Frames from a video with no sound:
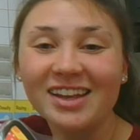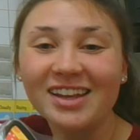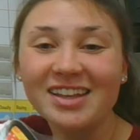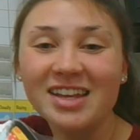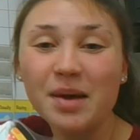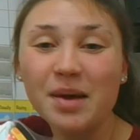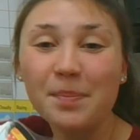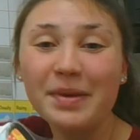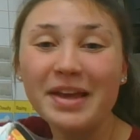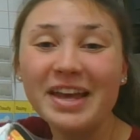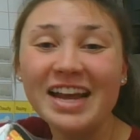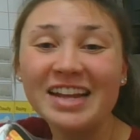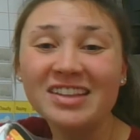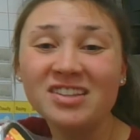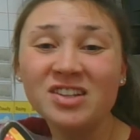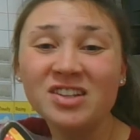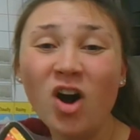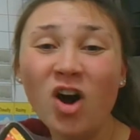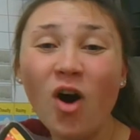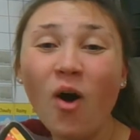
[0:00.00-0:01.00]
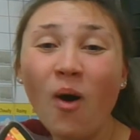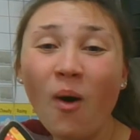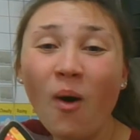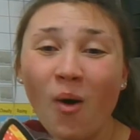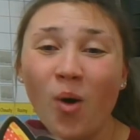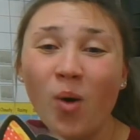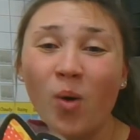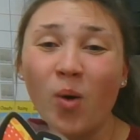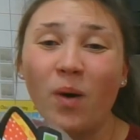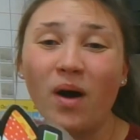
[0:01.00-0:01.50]
Yep, it's an
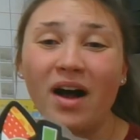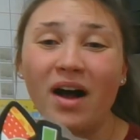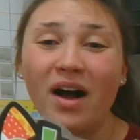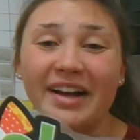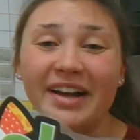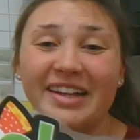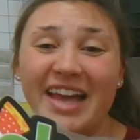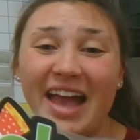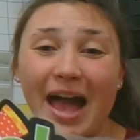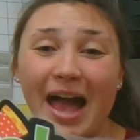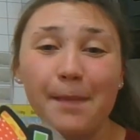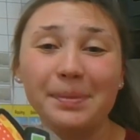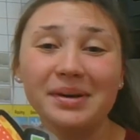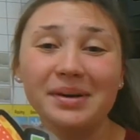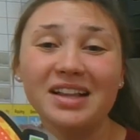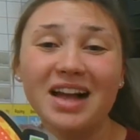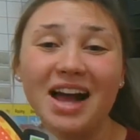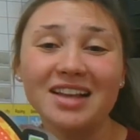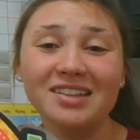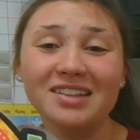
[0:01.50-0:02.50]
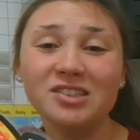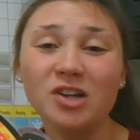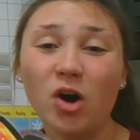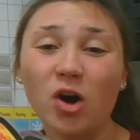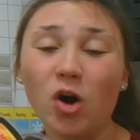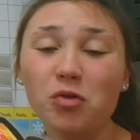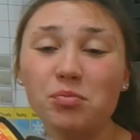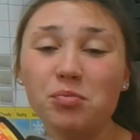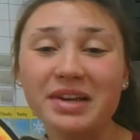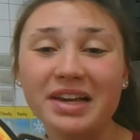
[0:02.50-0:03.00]
O. Capitalized
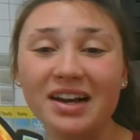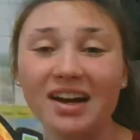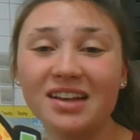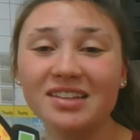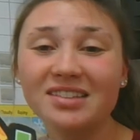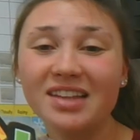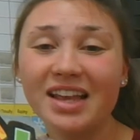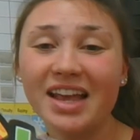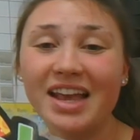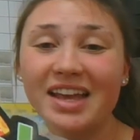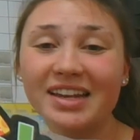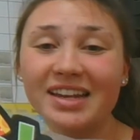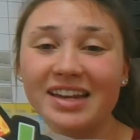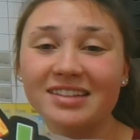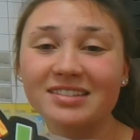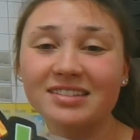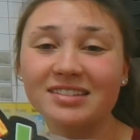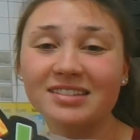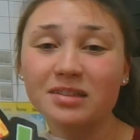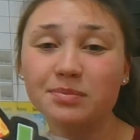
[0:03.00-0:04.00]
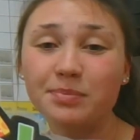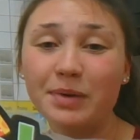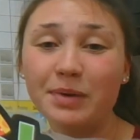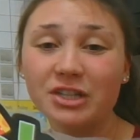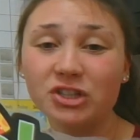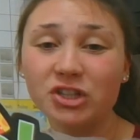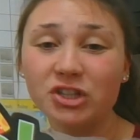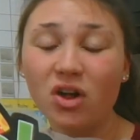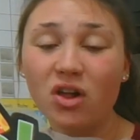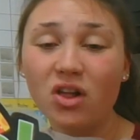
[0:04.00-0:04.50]
O because it is a
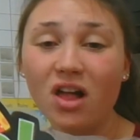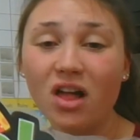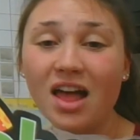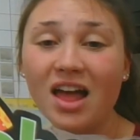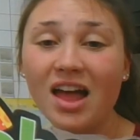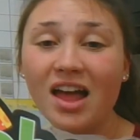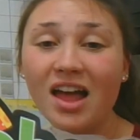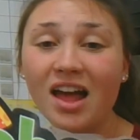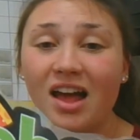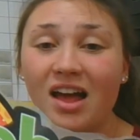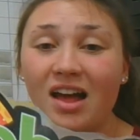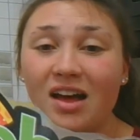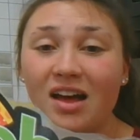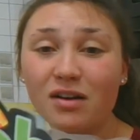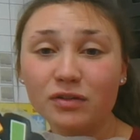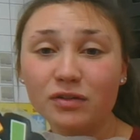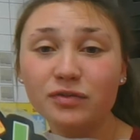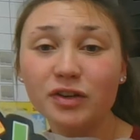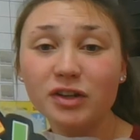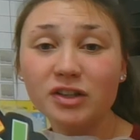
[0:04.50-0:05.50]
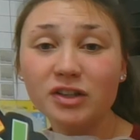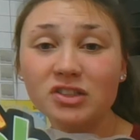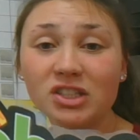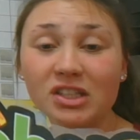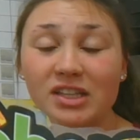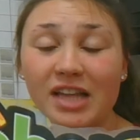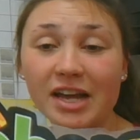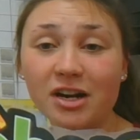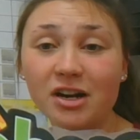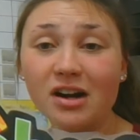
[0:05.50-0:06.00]
special first
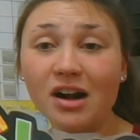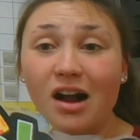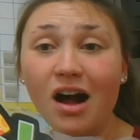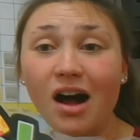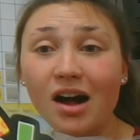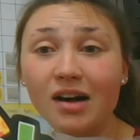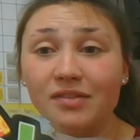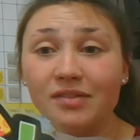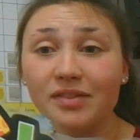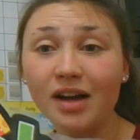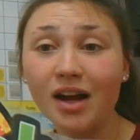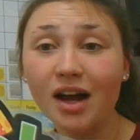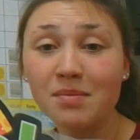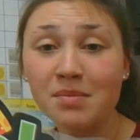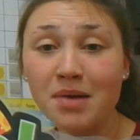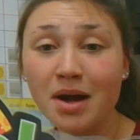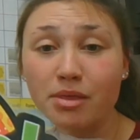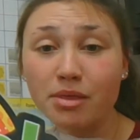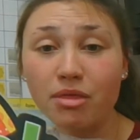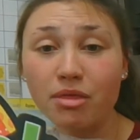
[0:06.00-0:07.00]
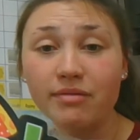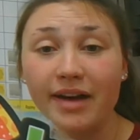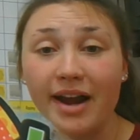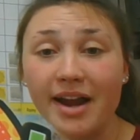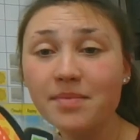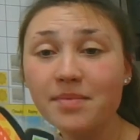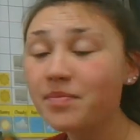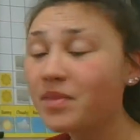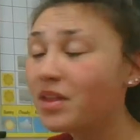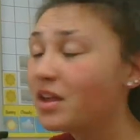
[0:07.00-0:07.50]
letter of month, right?